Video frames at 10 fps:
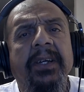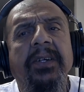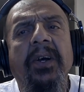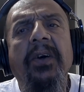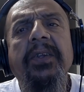
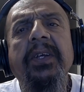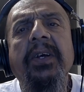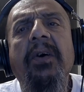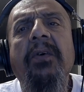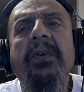You're the
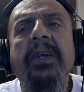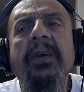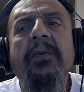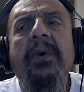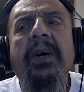only
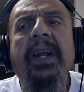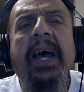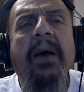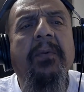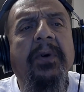one
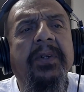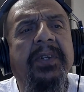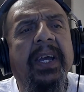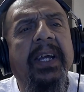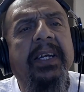I would
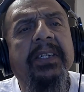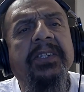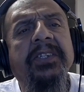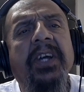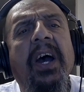take
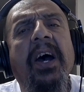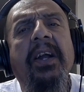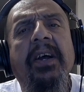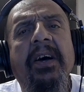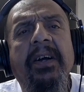a shot on.